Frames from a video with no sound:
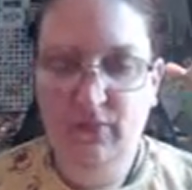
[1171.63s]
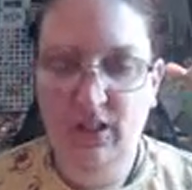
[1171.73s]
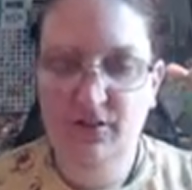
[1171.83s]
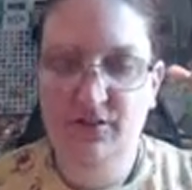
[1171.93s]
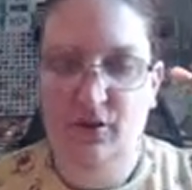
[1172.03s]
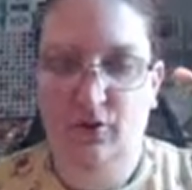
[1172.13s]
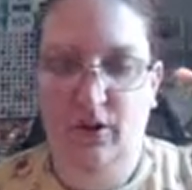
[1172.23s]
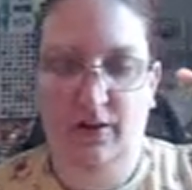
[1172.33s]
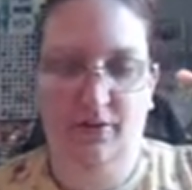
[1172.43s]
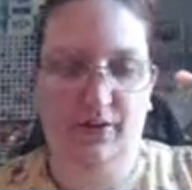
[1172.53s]
So
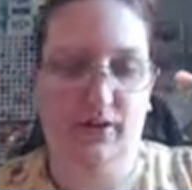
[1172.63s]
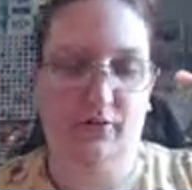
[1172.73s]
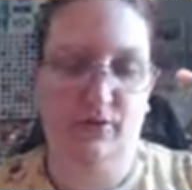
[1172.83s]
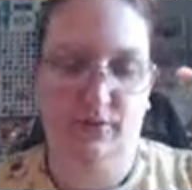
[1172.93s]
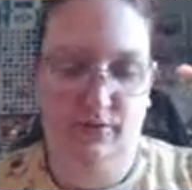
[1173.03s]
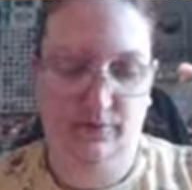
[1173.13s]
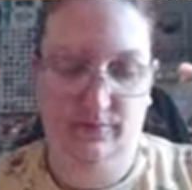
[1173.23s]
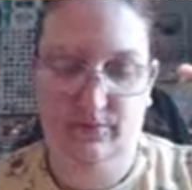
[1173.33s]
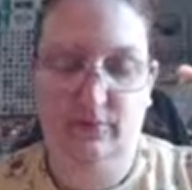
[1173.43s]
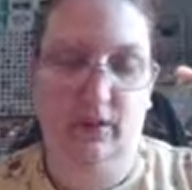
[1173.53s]
I thought that was,
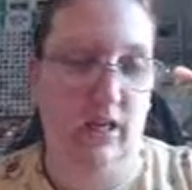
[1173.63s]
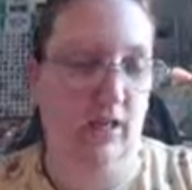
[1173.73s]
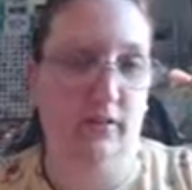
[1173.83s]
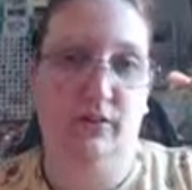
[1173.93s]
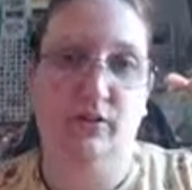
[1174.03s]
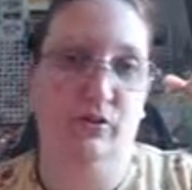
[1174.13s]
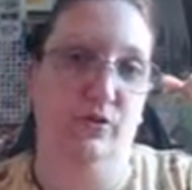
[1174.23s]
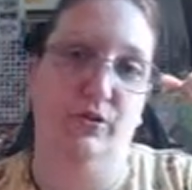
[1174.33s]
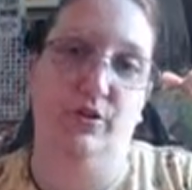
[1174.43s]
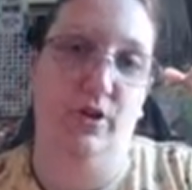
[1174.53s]
and you
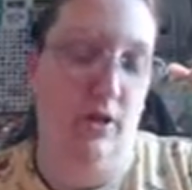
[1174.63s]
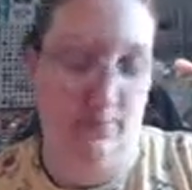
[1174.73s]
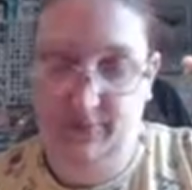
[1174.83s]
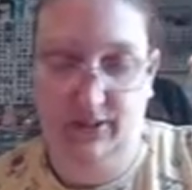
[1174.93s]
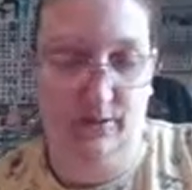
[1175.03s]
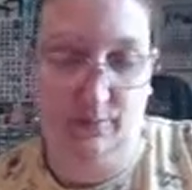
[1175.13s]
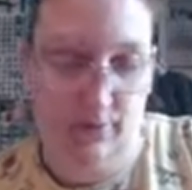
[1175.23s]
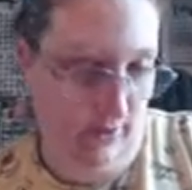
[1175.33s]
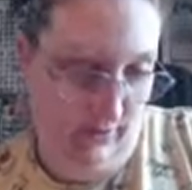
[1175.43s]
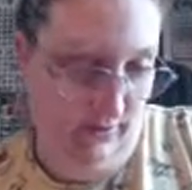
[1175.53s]
could not beat the
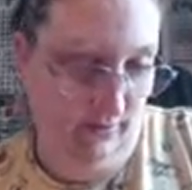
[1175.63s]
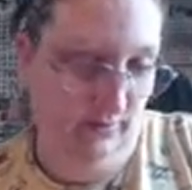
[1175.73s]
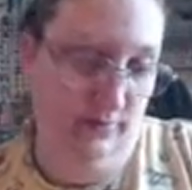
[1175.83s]
price.